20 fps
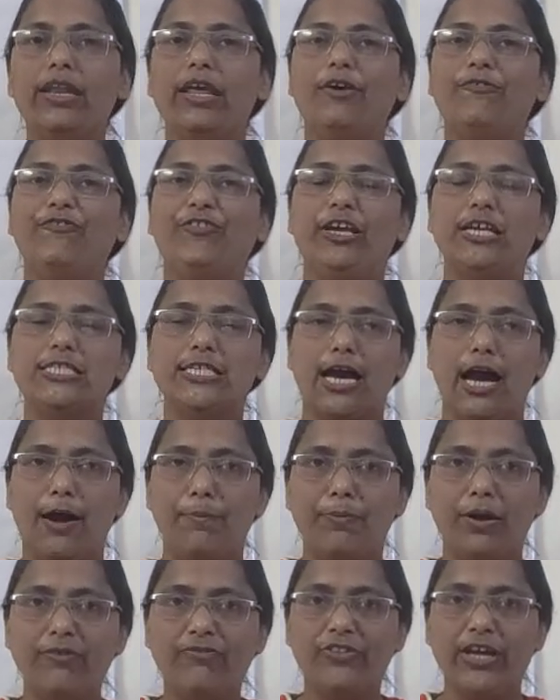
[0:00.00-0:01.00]
if he is
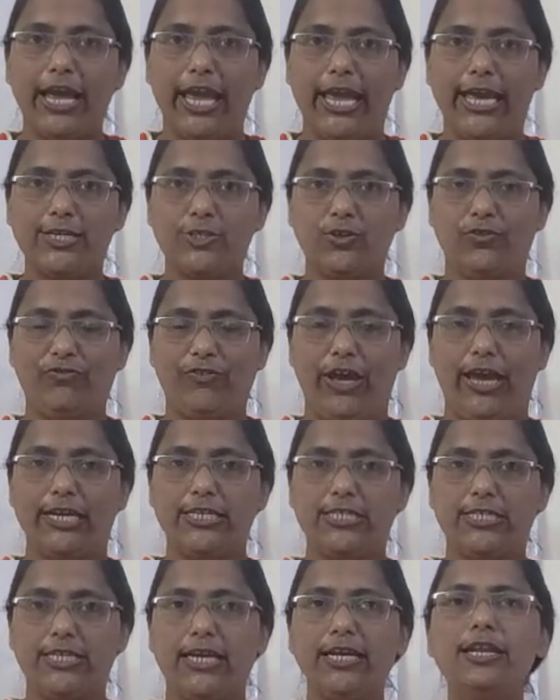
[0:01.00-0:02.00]
above the age of
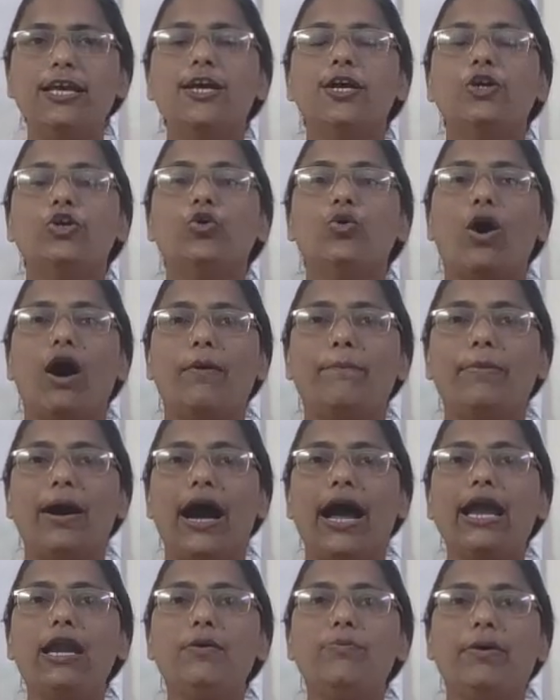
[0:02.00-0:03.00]
18, to
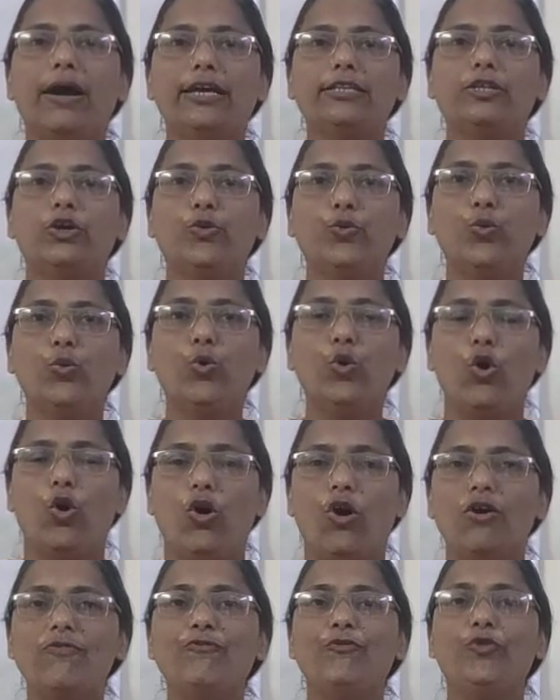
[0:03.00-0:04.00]
abide by the rule
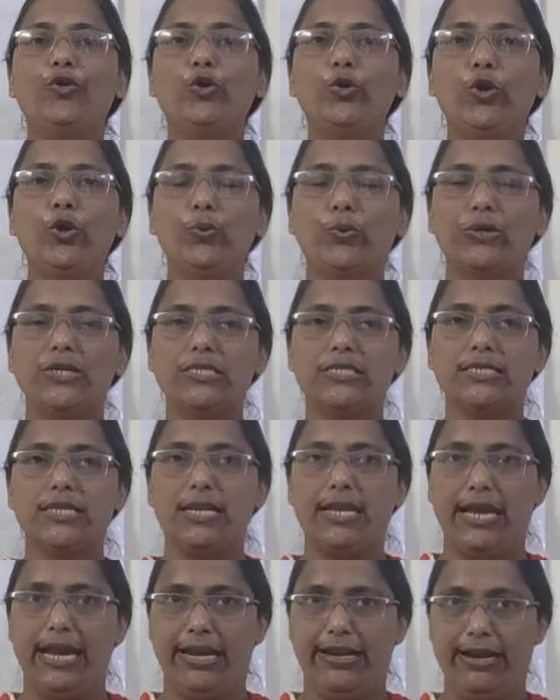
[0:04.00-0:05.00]
of
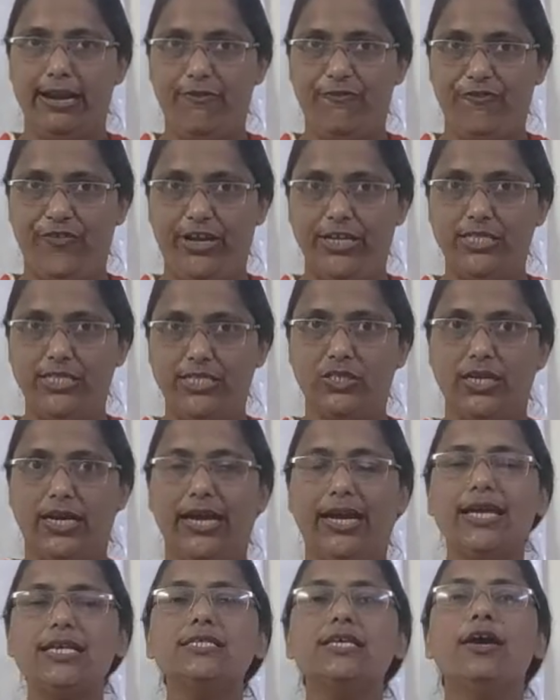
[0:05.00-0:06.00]
universal adult
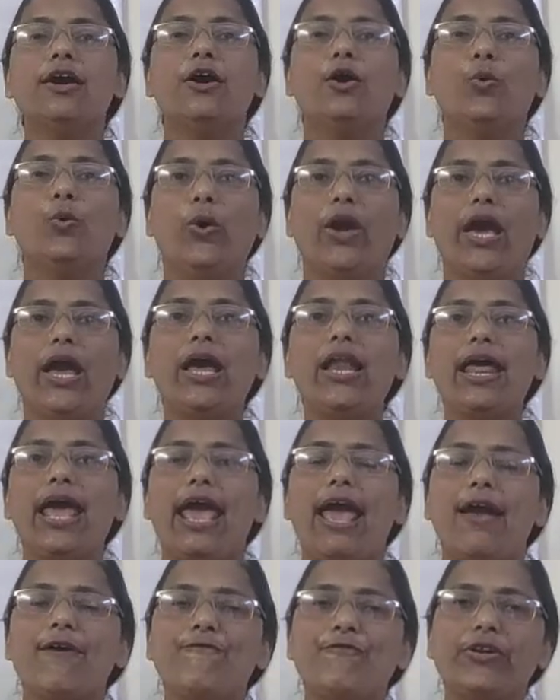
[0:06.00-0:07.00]
franchise, where
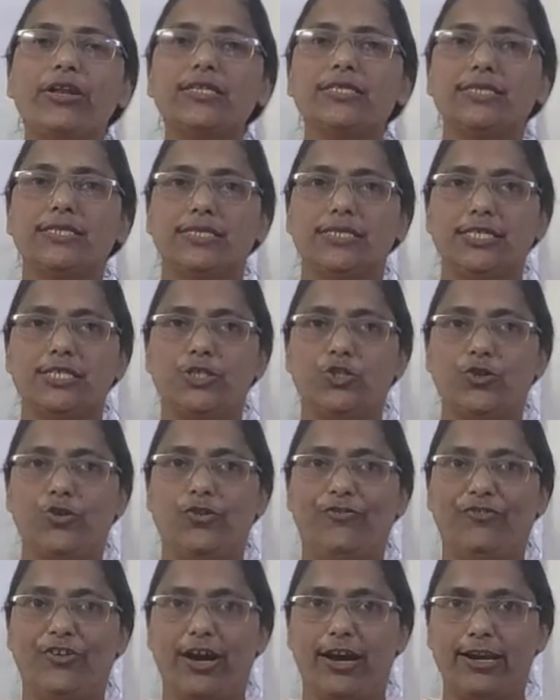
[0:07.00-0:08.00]
every citizen
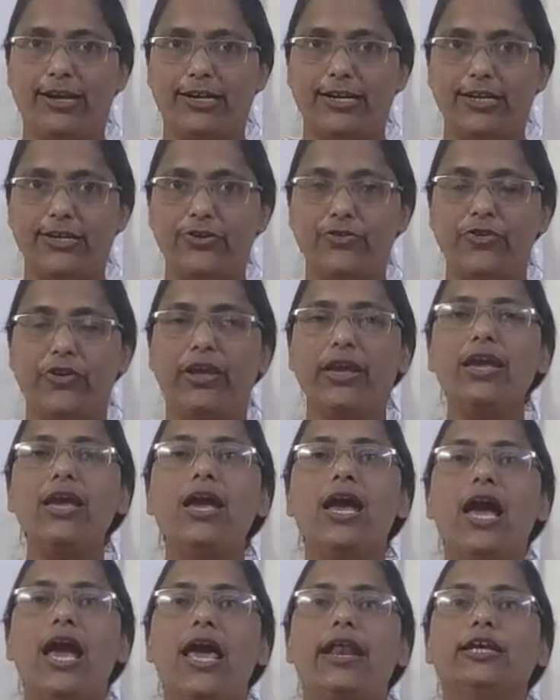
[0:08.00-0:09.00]
of our country,
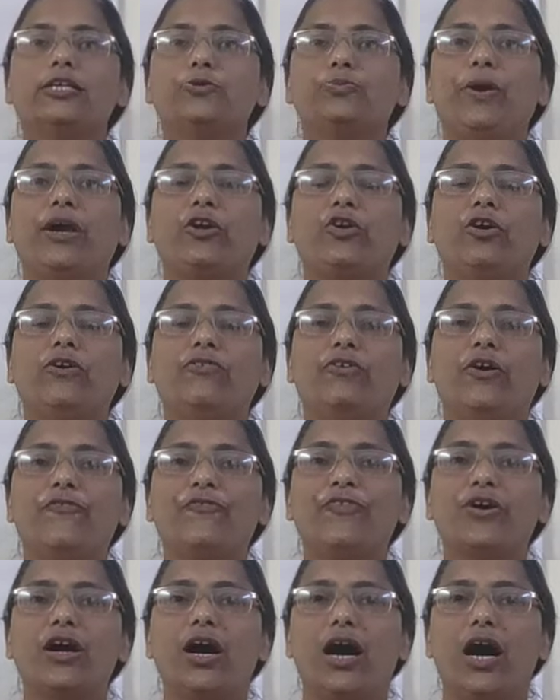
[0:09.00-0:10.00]
irrespective
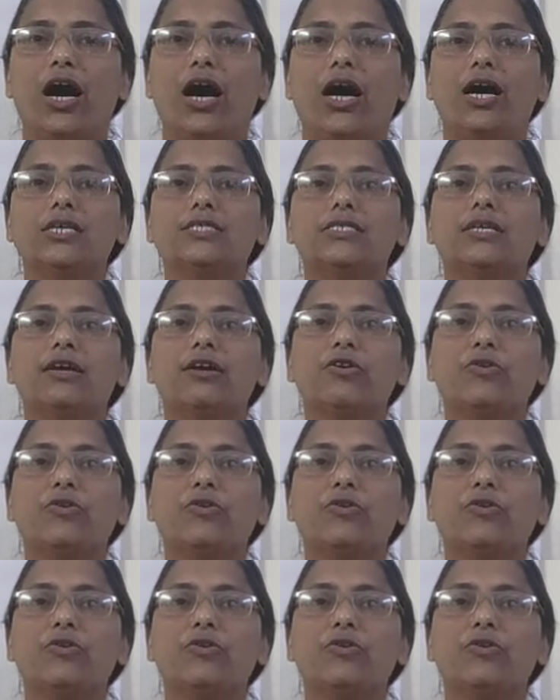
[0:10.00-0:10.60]
of caste,